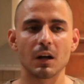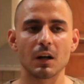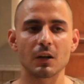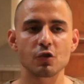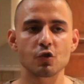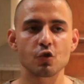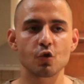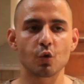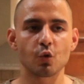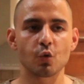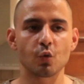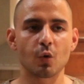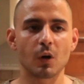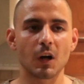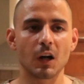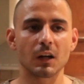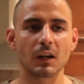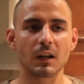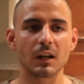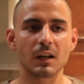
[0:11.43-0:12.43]
So you
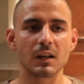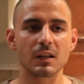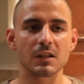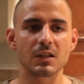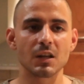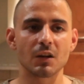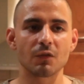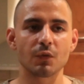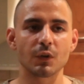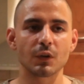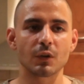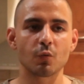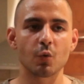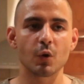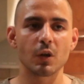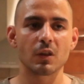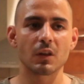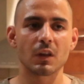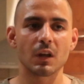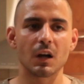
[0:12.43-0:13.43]
can serve it
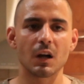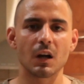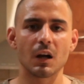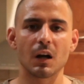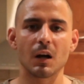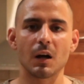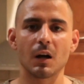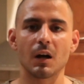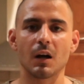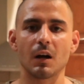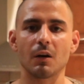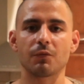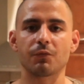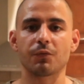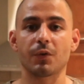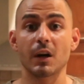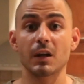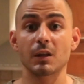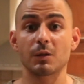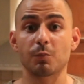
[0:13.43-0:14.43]
with
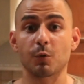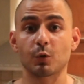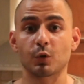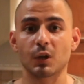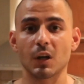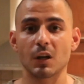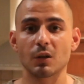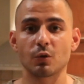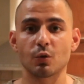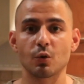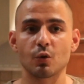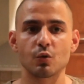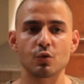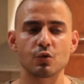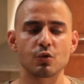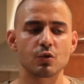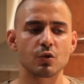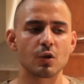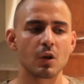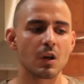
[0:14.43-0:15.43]
fried
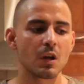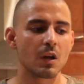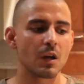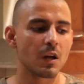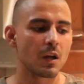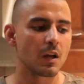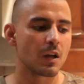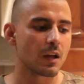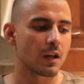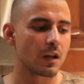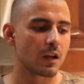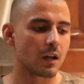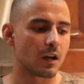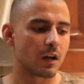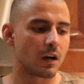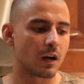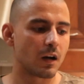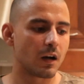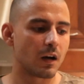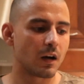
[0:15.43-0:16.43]
potatoes,
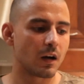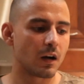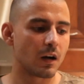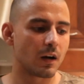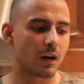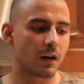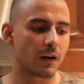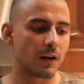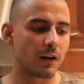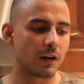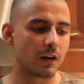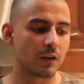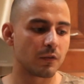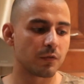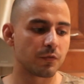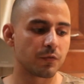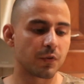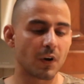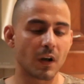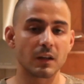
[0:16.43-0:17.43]

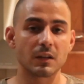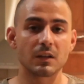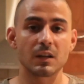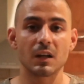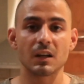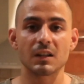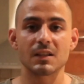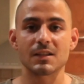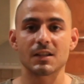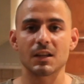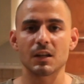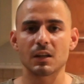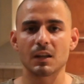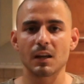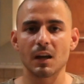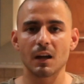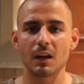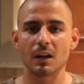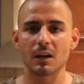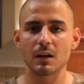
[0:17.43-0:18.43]
fried
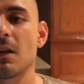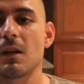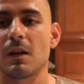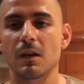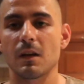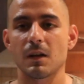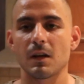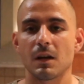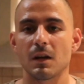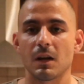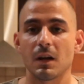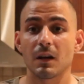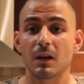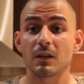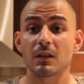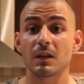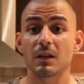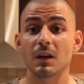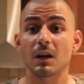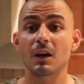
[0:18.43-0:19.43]
chicken,
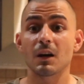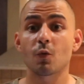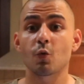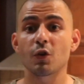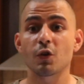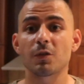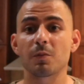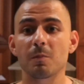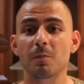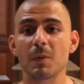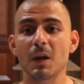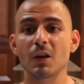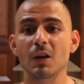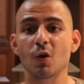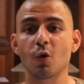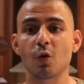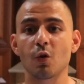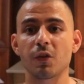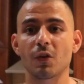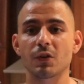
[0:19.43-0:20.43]
and with many
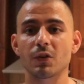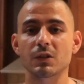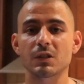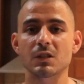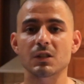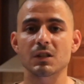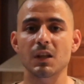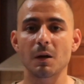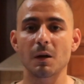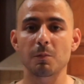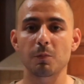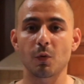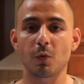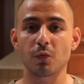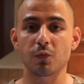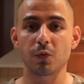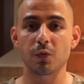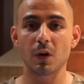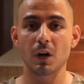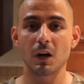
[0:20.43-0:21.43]
others type
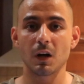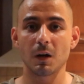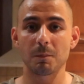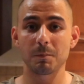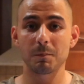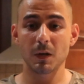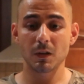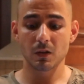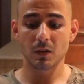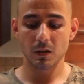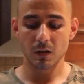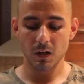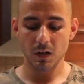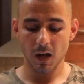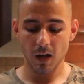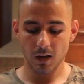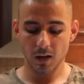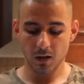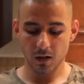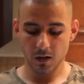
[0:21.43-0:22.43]
of meat
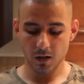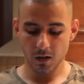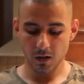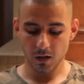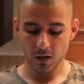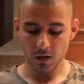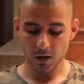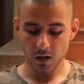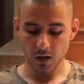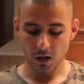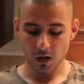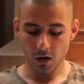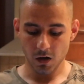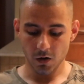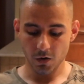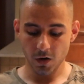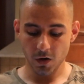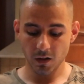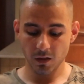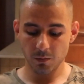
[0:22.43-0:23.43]
like
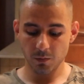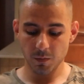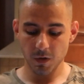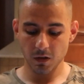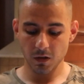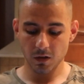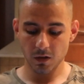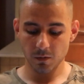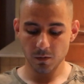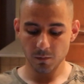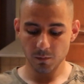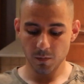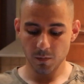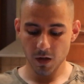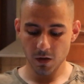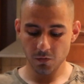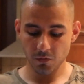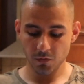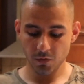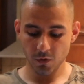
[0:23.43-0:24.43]
red meat,
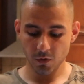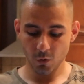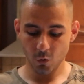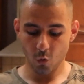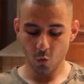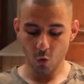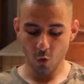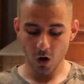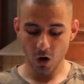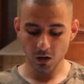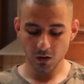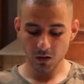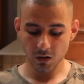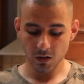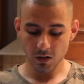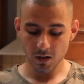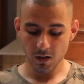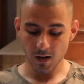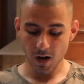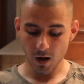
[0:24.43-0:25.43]
beef, goat,
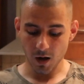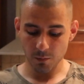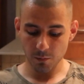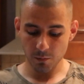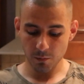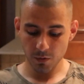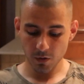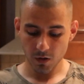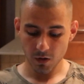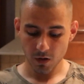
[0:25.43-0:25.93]
lamb,